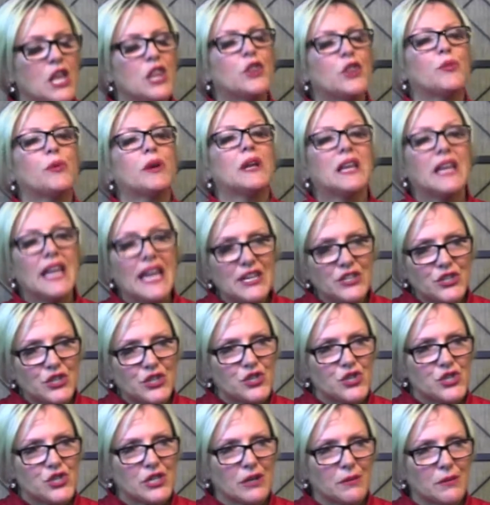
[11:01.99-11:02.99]
The
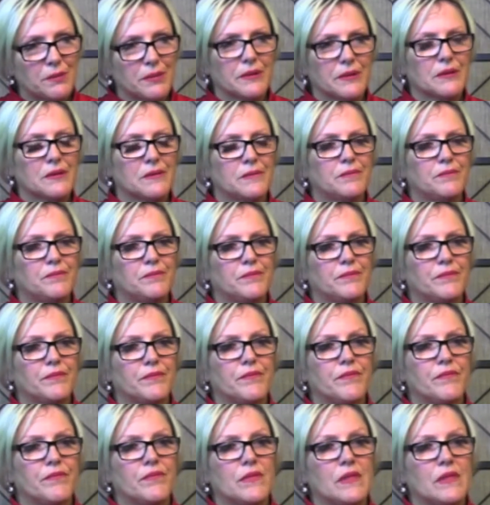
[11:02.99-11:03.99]
relationship
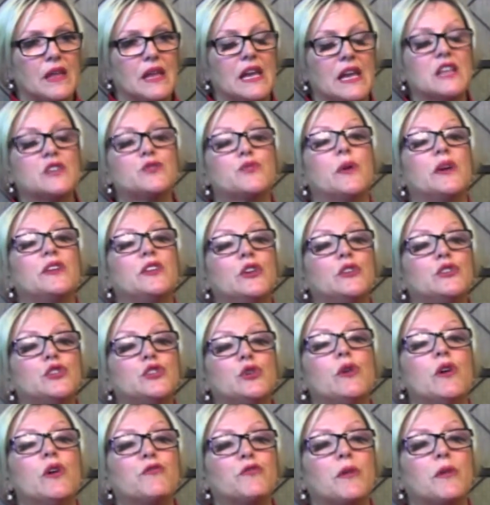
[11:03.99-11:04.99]
is when you
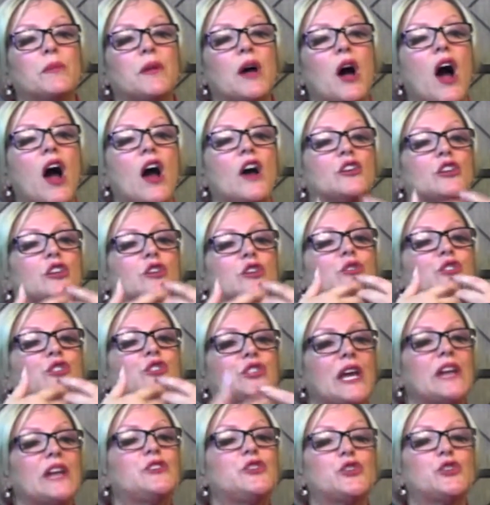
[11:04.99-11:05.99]
do it from the heart. You
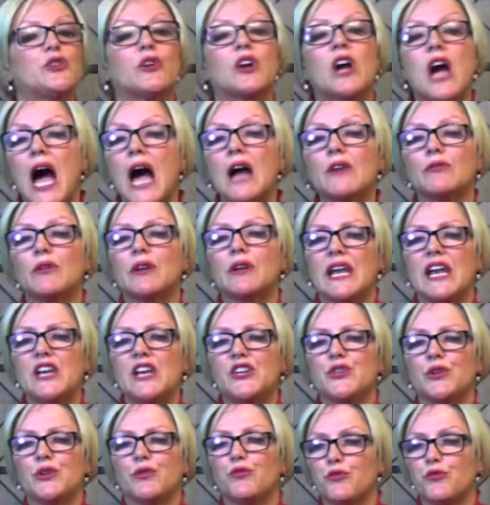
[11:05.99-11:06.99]
set your
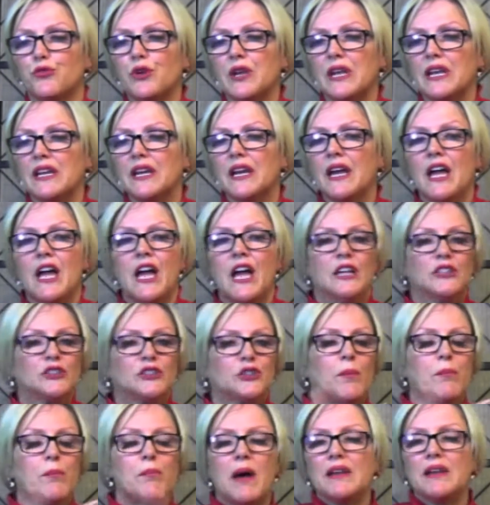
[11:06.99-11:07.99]
congregation free.
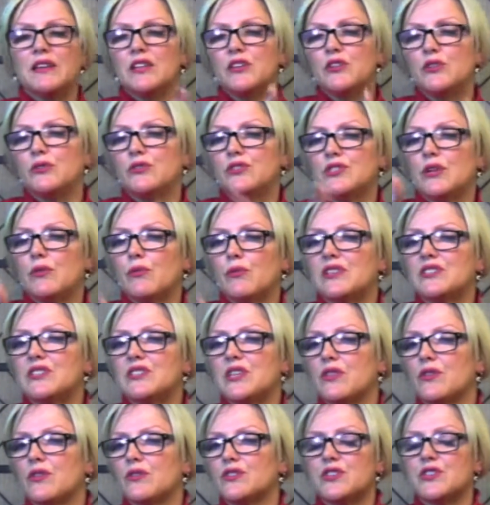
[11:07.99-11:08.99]
So Monday, Tuesday, Wednesday,
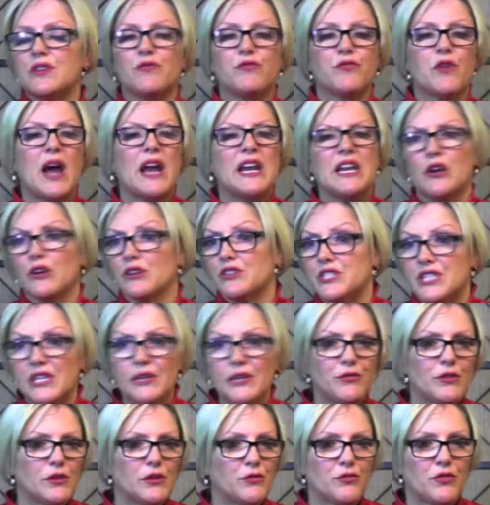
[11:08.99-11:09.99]
Thursday, Friday are
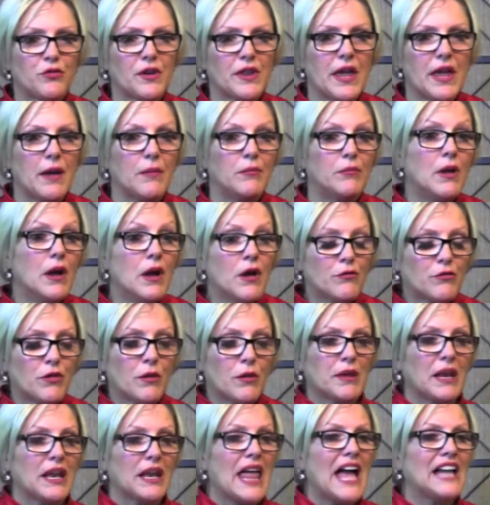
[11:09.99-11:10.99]
different for them from
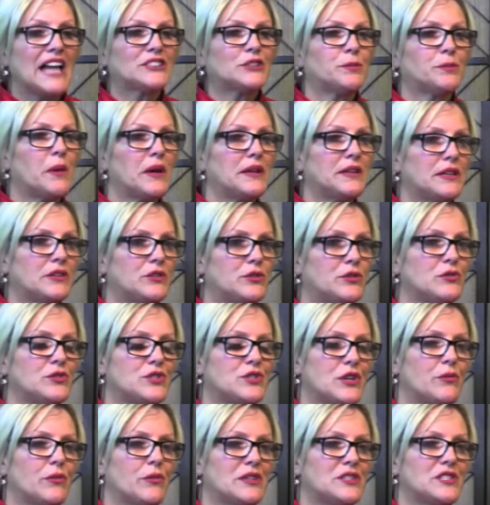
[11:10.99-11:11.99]
the last Monday,
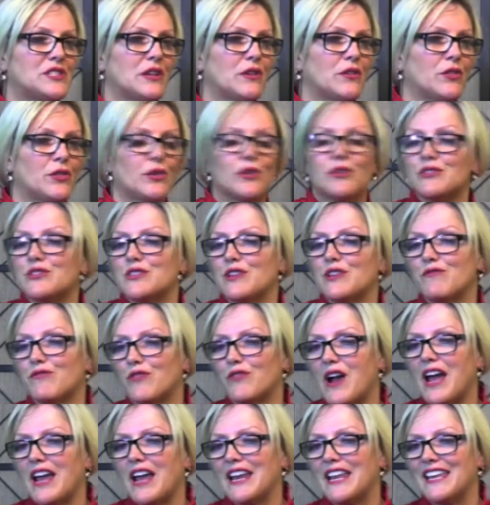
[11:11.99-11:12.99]
Tuesday, Wednesday, Thursday,
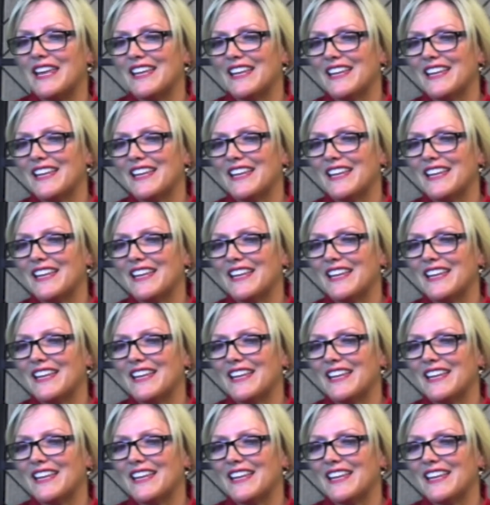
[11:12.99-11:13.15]
Friday.